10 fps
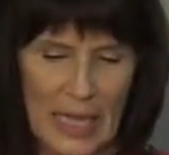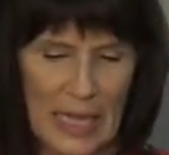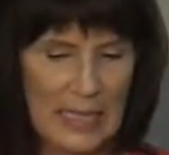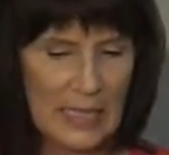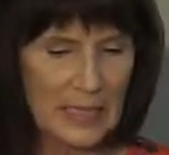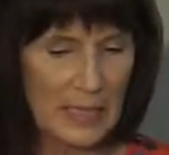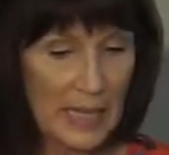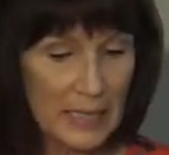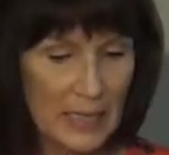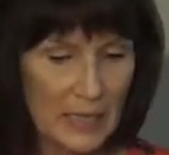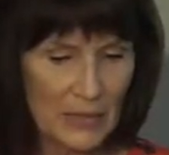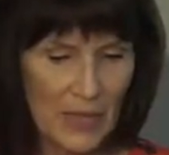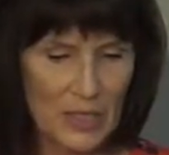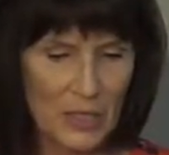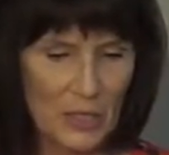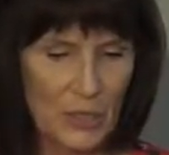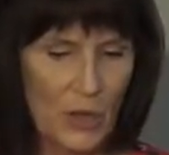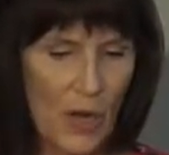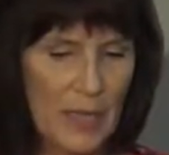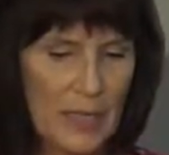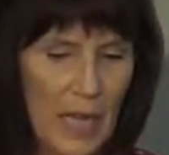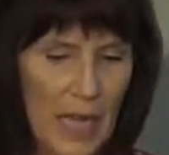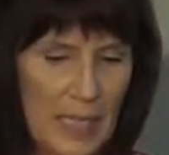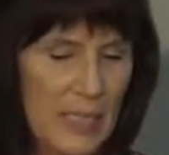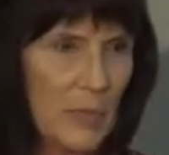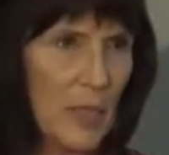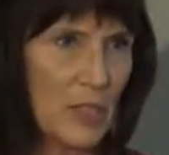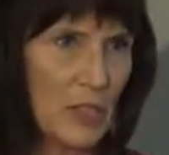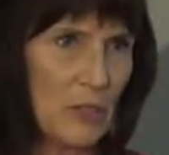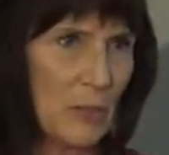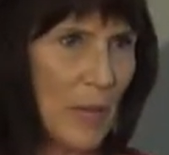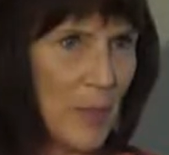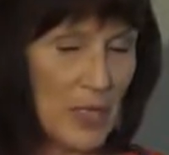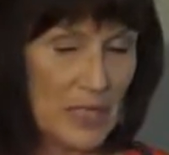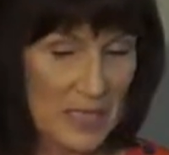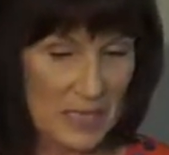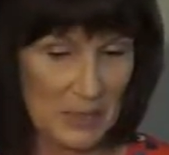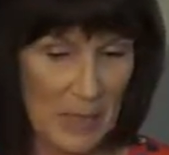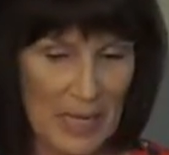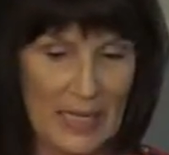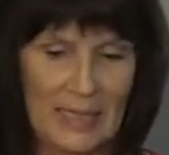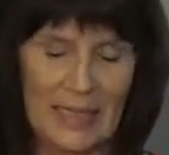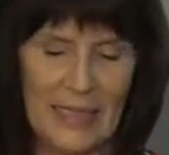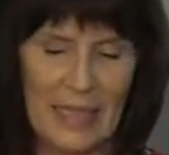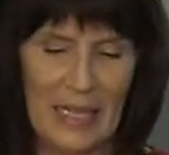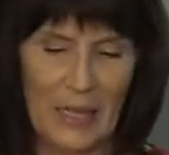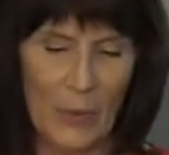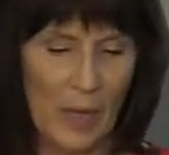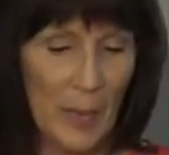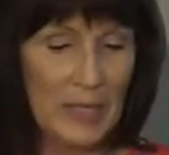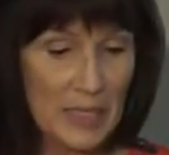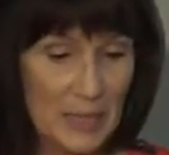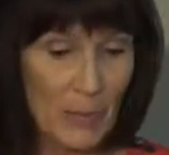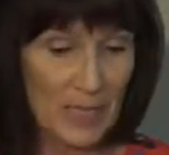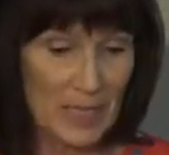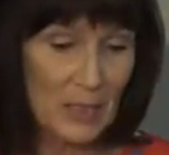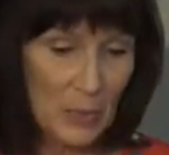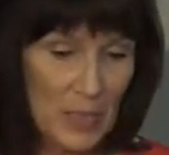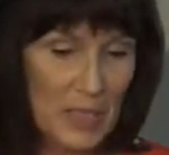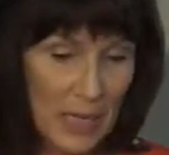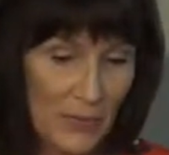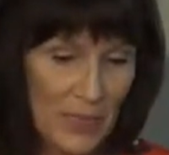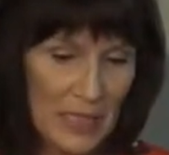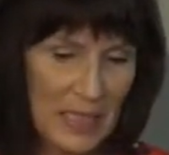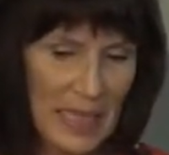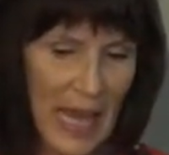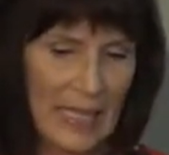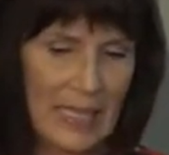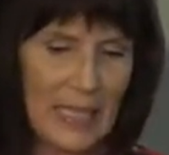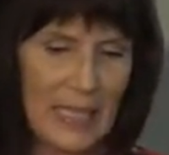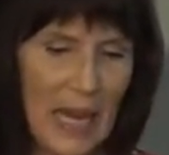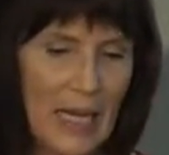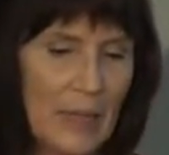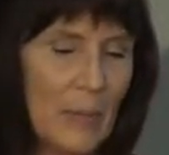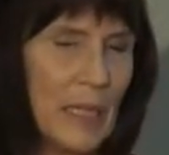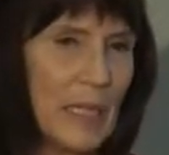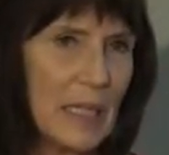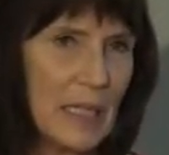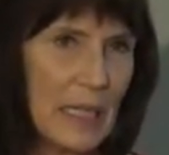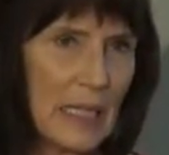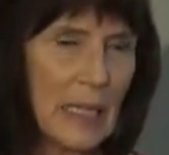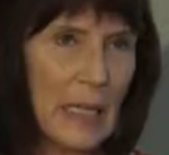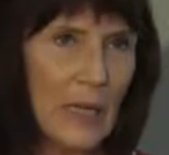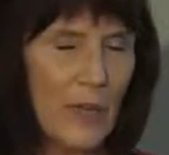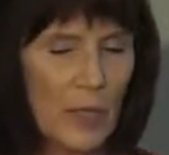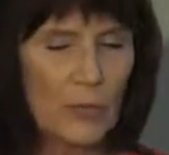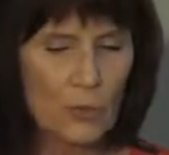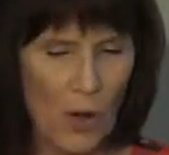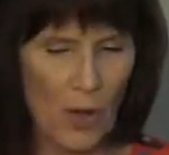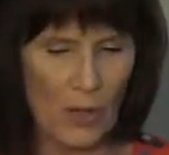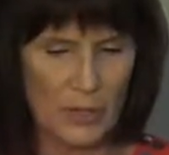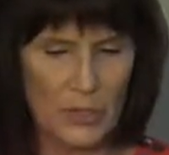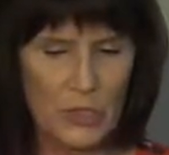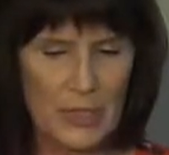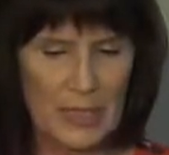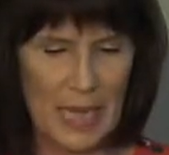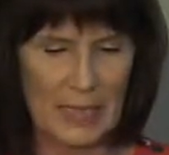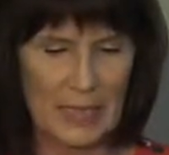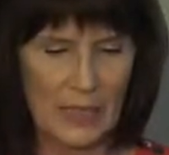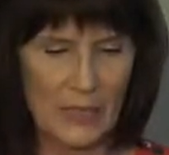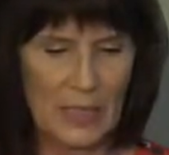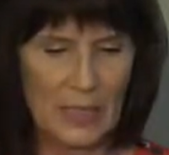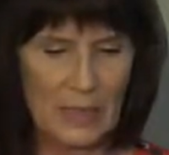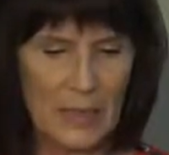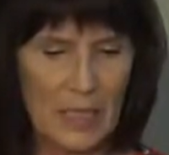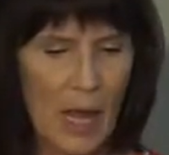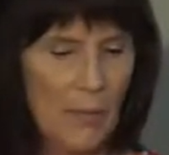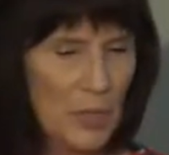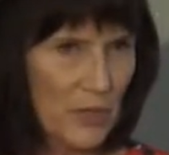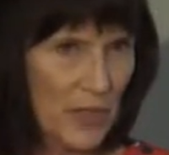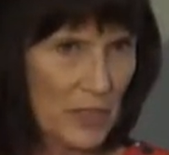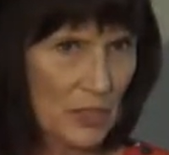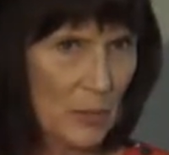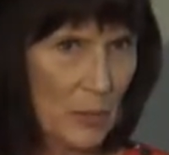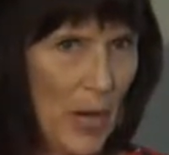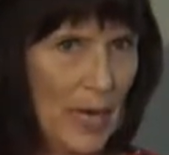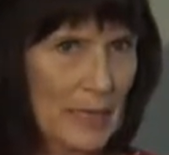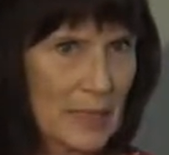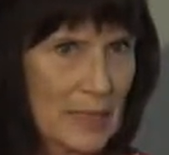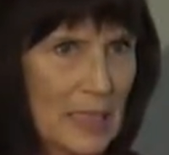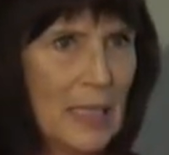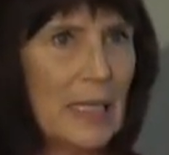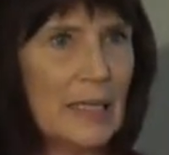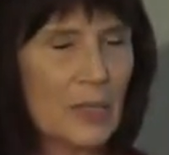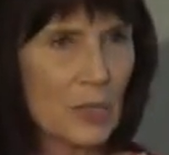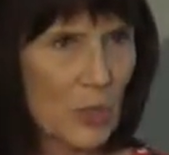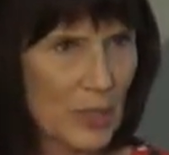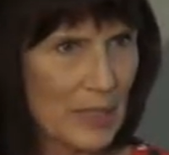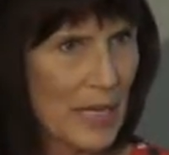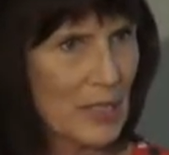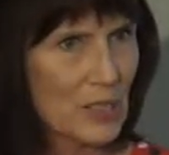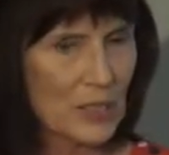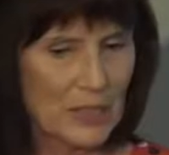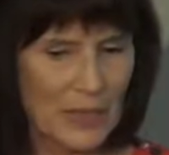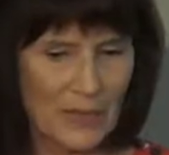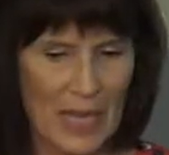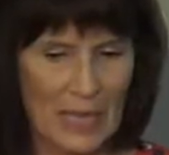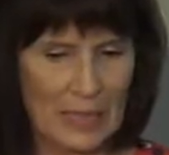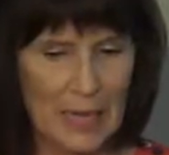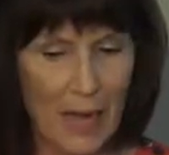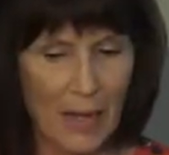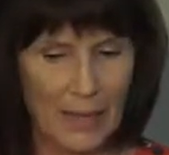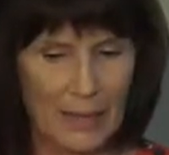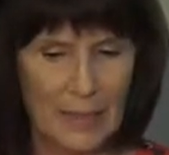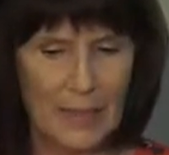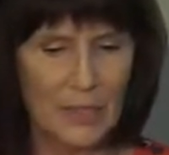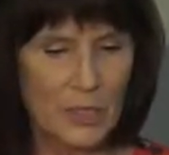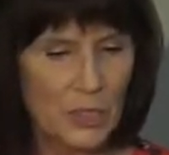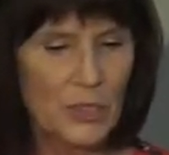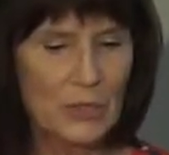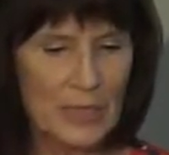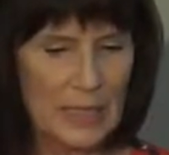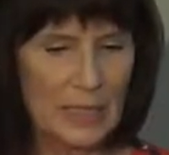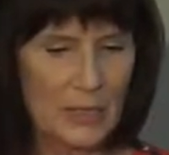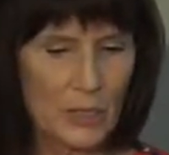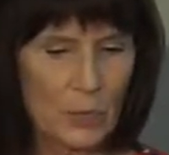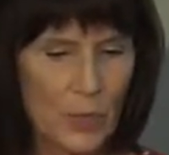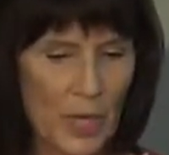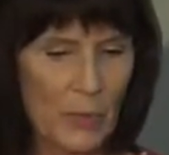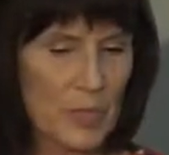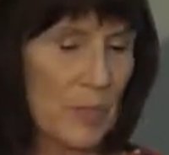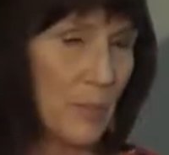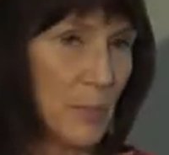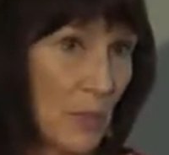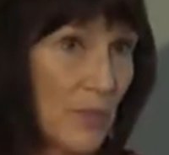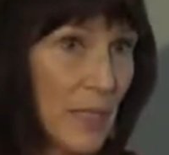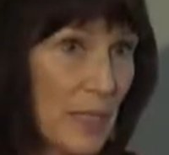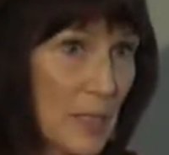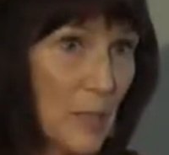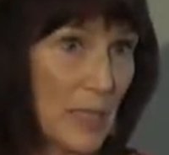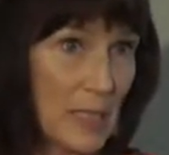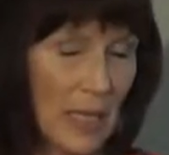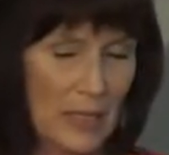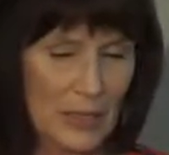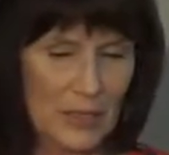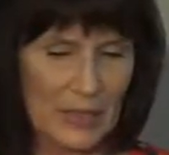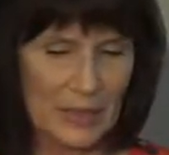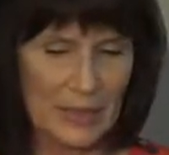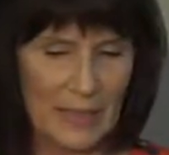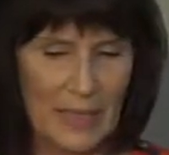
As an elective, I took a drawing class, much to my parents' dismay. While my, my skill was definitely lacking, I immediately felt drawn to this activity, this observational practice, this coordination of hand and eye, this tuning in to what I was observing as best I could.